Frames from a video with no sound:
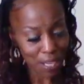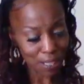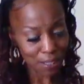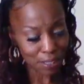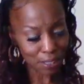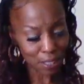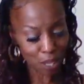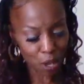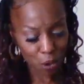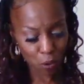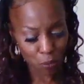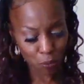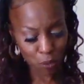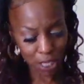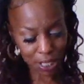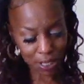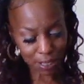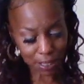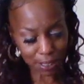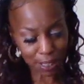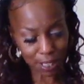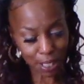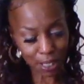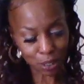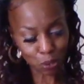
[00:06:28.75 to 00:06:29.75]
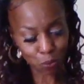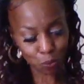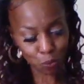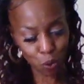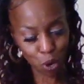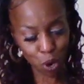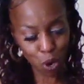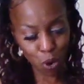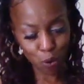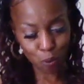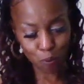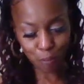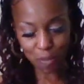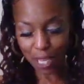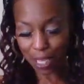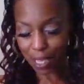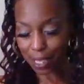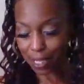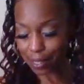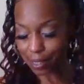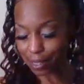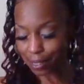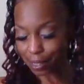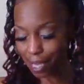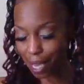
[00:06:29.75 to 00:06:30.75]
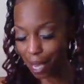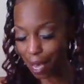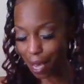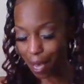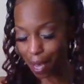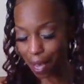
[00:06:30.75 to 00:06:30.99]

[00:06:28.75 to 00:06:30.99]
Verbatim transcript: So what is this? Romans,